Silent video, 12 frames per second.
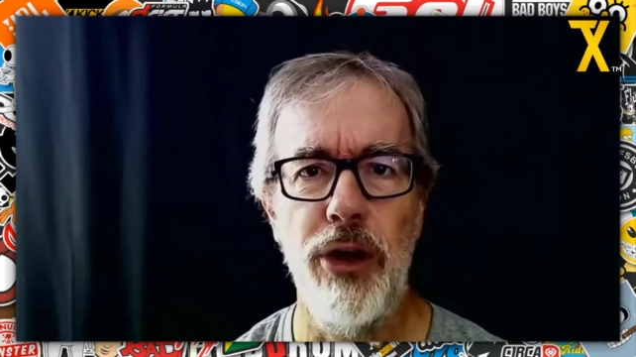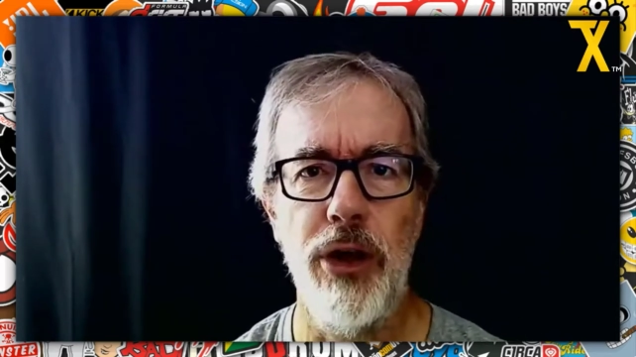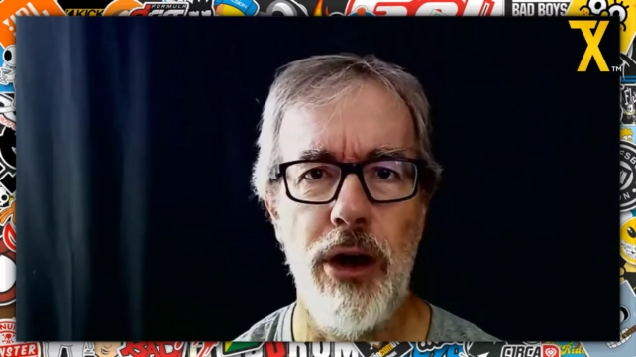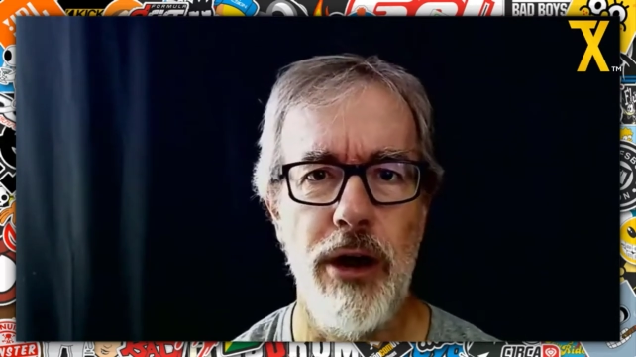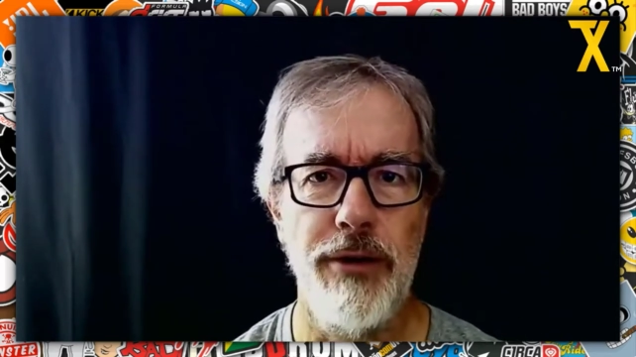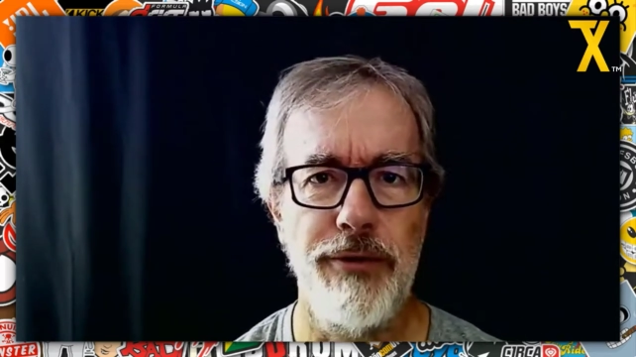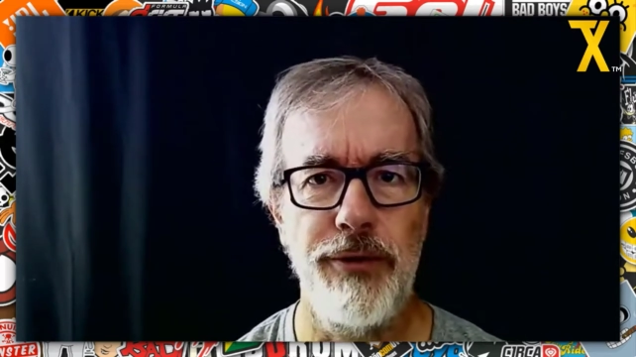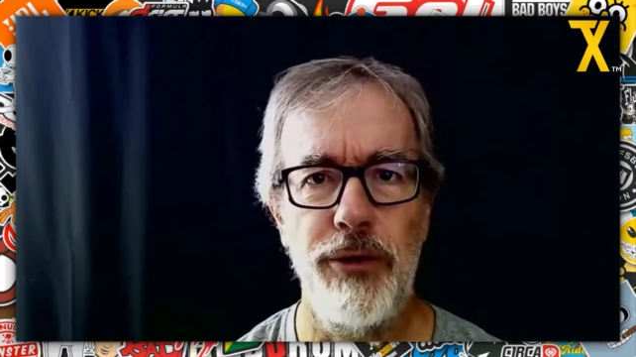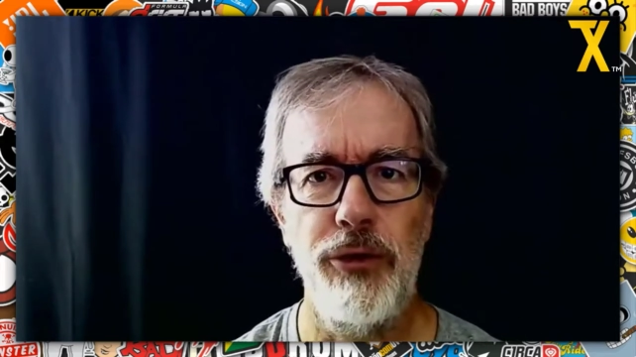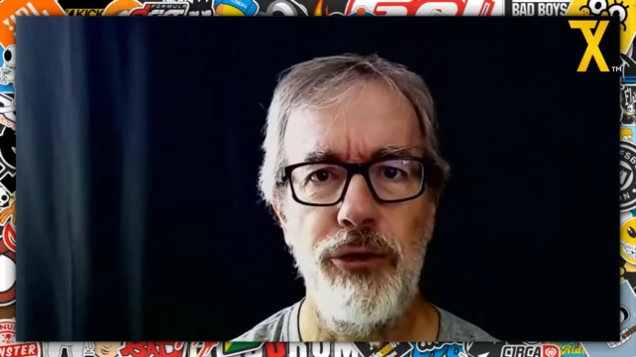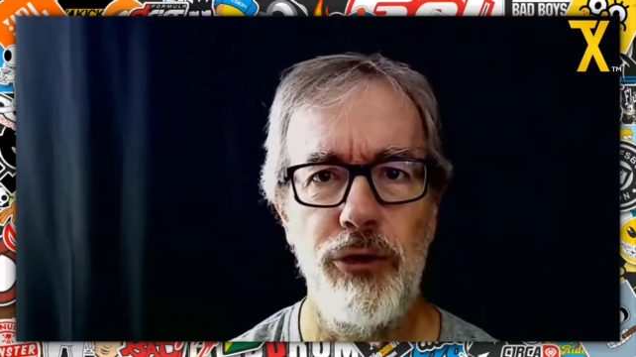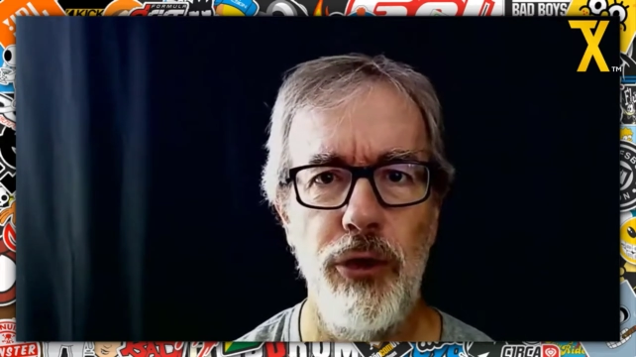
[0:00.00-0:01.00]
of
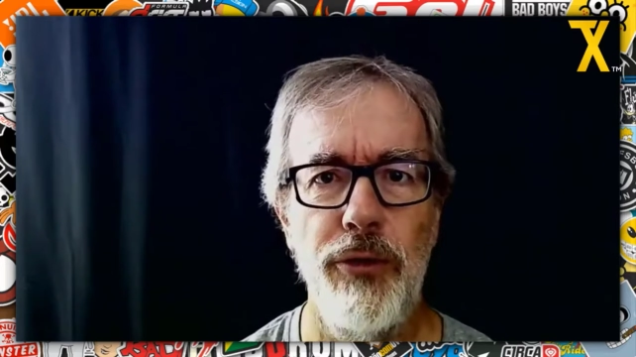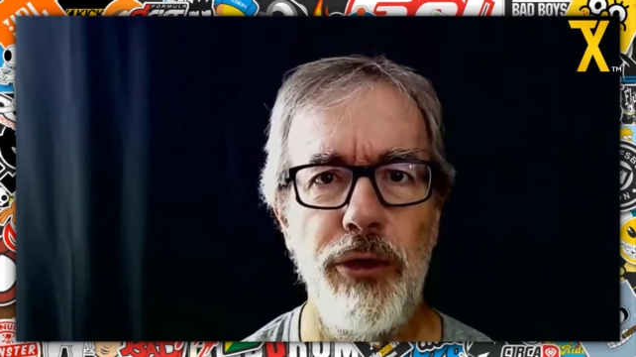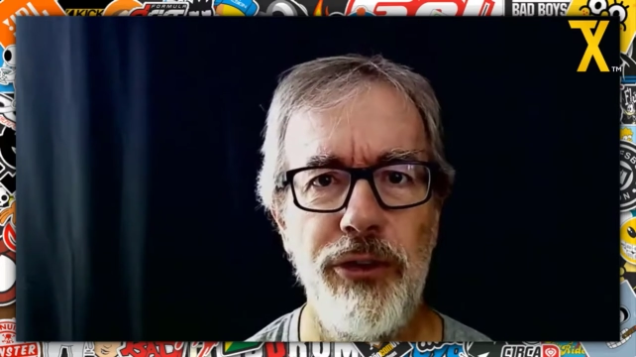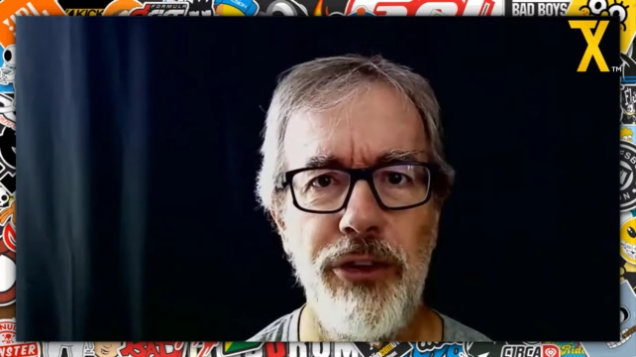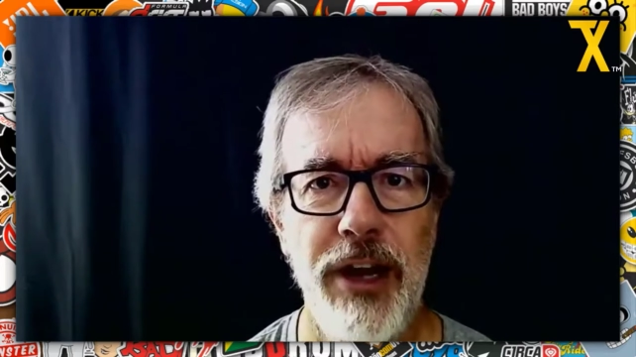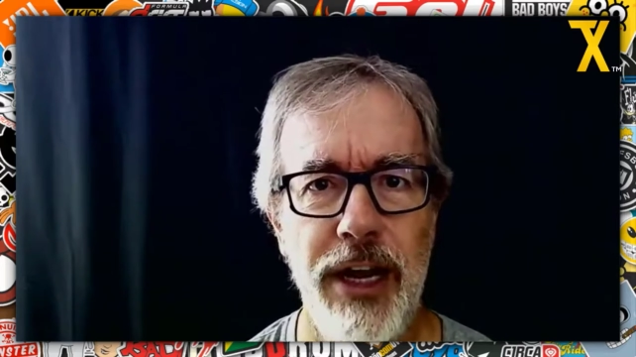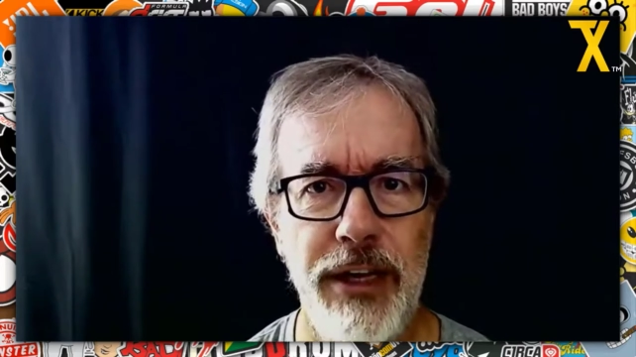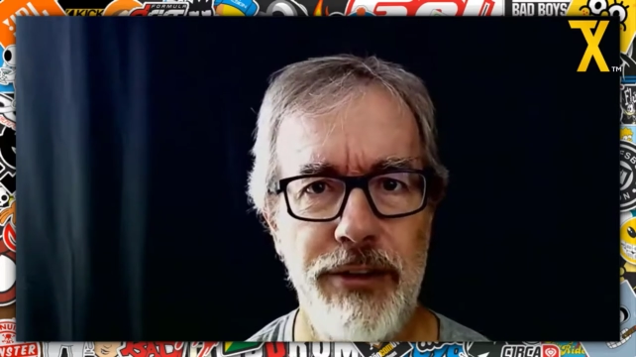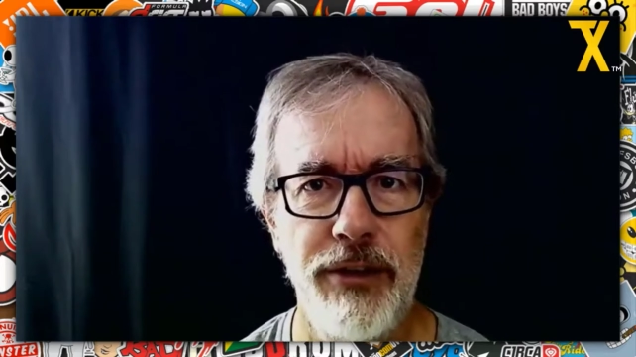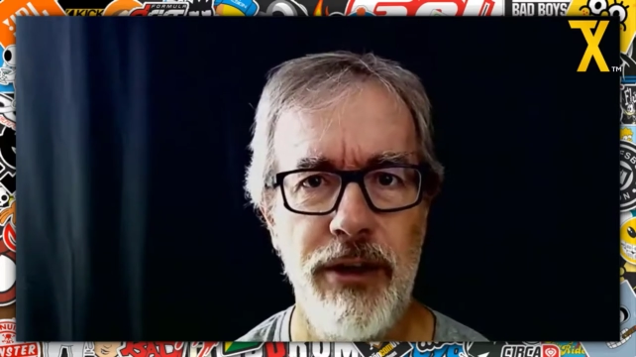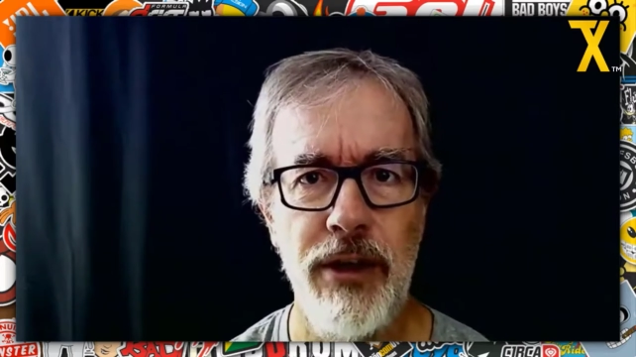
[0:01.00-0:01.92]
server-side